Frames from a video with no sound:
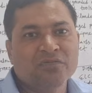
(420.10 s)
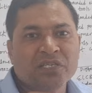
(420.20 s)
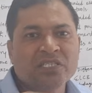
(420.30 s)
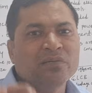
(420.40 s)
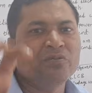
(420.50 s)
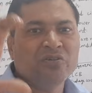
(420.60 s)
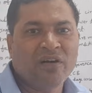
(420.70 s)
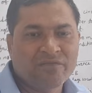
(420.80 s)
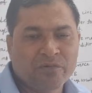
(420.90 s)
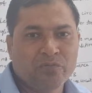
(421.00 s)
system you
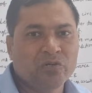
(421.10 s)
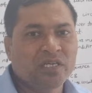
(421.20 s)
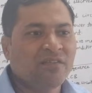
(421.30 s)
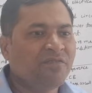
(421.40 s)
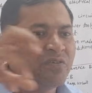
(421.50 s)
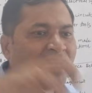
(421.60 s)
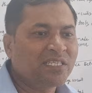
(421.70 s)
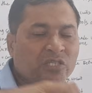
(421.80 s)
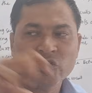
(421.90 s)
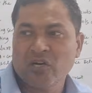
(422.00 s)
have to put. If you get
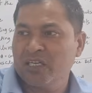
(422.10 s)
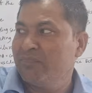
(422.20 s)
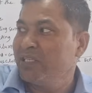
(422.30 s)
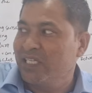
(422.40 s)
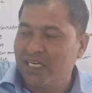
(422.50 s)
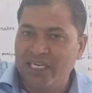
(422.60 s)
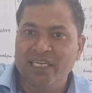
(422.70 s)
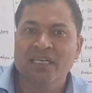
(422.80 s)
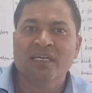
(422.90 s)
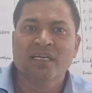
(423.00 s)
the shock
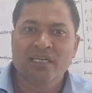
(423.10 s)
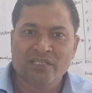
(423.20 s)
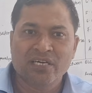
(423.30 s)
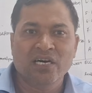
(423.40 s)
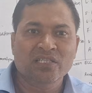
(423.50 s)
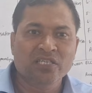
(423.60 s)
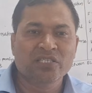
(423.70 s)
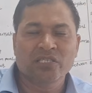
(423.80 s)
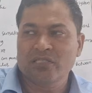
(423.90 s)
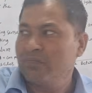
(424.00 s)
immediately, the earthing
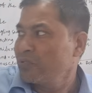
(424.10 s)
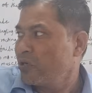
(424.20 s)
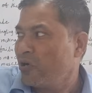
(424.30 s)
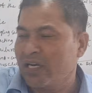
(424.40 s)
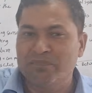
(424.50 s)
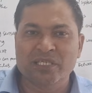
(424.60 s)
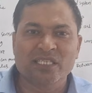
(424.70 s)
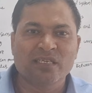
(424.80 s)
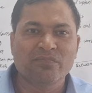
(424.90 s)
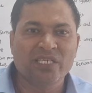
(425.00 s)
systems or
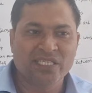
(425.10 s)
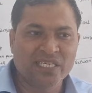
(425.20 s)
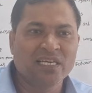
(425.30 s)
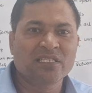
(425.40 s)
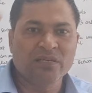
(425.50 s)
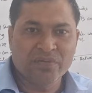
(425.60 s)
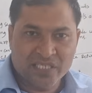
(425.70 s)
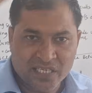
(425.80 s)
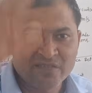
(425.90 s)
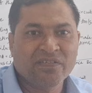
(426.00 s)
MCCBs,
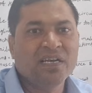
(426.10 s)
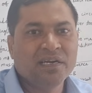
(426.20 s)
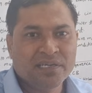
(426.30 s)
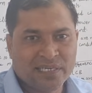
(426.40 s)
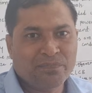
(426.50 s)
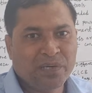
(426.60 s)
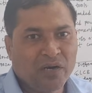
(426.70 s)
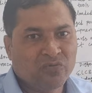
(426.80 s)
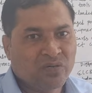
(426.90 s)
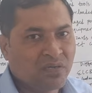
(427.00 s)
ELCBs, it will trip
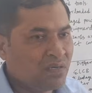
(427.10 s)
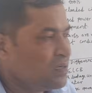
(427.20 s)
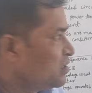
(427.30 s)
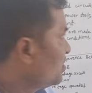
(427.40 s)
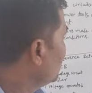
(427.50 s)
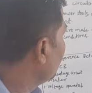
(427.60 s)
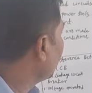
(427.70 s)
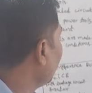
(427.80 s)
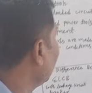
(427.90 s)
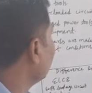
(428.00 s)
down. Okay.